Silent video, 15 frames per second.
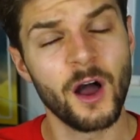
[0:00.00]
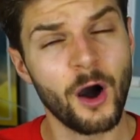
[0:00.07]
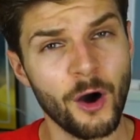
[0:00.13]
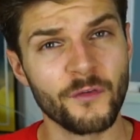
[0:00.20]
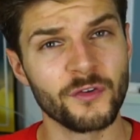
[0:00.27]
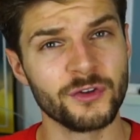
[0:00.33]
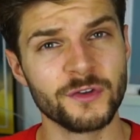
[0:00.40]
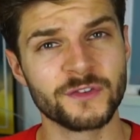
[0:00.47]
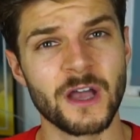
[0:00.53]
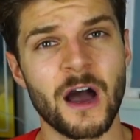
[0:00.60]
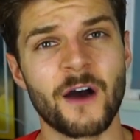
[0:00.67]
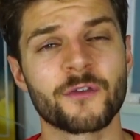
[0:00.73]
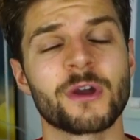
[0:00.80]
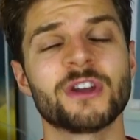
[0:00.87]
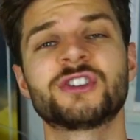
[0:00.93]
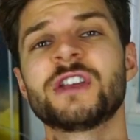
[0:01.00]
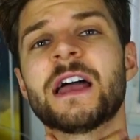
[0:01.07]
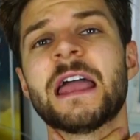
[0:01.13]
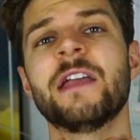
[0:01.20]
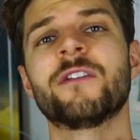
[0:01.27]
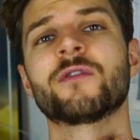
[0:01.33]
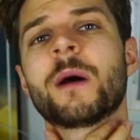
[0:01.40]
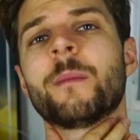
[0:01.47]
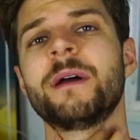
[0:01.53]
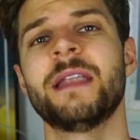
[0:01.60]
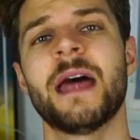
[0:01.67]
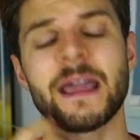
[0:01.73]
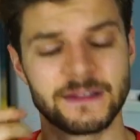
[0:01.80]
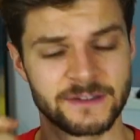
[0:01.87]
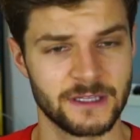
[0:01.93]
Often use it after I shave around my
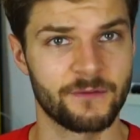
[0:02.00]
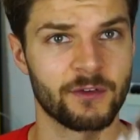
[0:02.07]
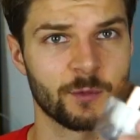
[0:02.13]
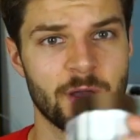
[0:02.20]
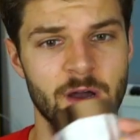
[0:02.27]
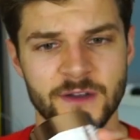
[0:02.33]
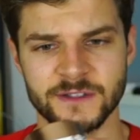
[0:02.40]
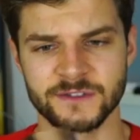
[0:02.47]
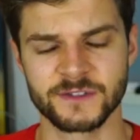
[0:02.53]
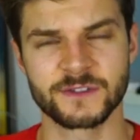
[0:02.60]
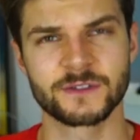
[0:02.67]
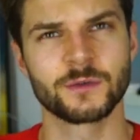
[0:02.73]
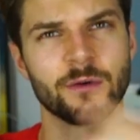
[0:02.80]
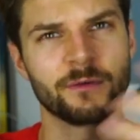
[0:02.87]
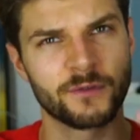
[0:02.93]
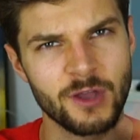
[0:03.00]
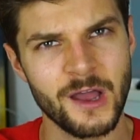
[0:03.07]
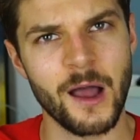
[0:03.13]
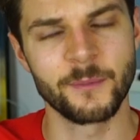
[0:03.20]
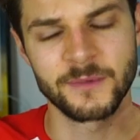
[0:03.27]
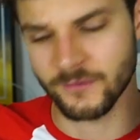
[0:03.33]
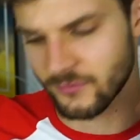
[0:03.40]
neck and stuff as well because it just sort of calms